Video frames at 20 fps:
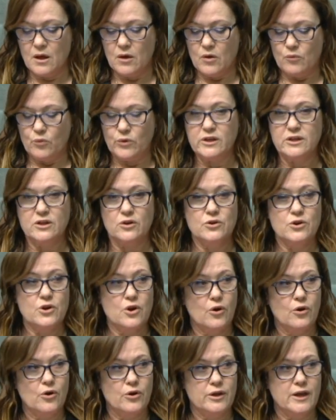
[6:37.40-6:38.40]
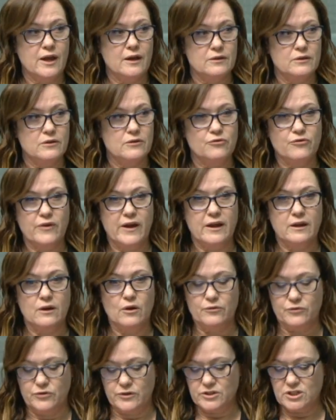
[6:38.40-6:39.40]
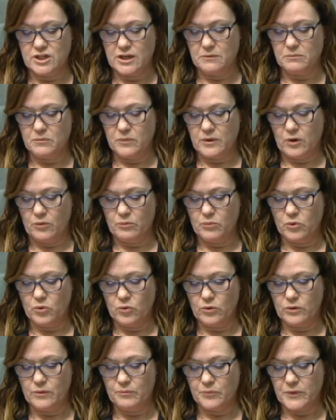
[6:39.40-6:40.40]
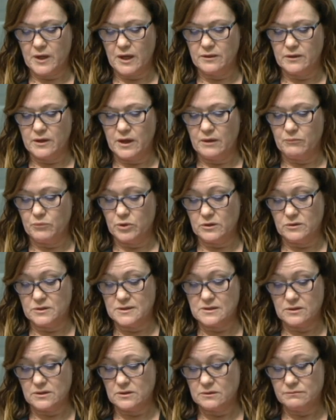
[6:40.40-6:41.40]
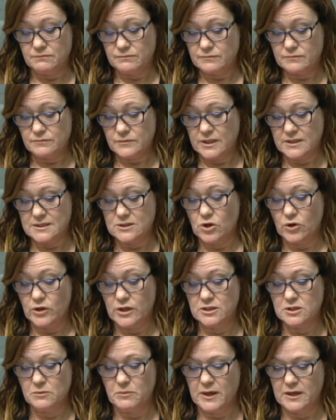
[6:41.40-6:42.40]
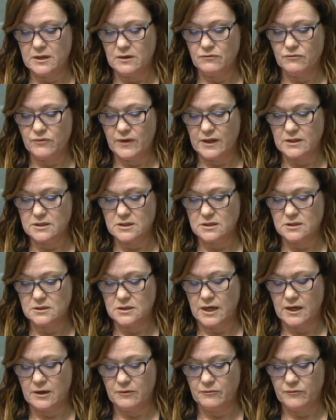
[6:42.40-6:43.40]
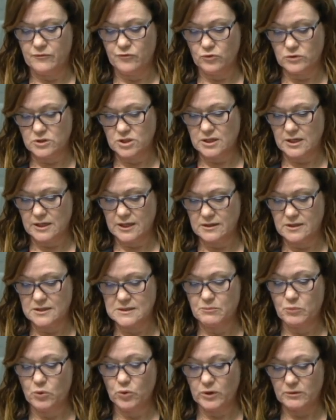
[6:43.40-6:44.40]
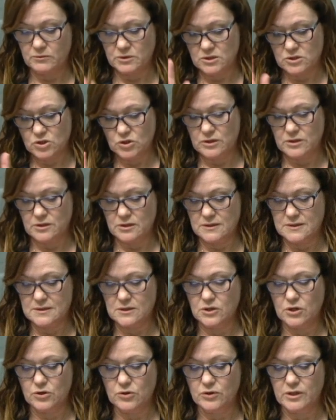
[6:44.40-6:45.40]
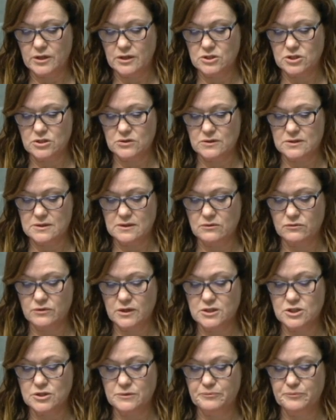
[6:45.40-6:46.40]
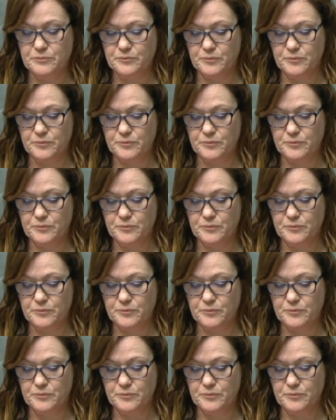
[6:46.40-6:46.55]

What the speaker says: We don't know yet the fate of the sheep on board, and because there's no independent vet, fortunately, at this point, due to the security issues in the region.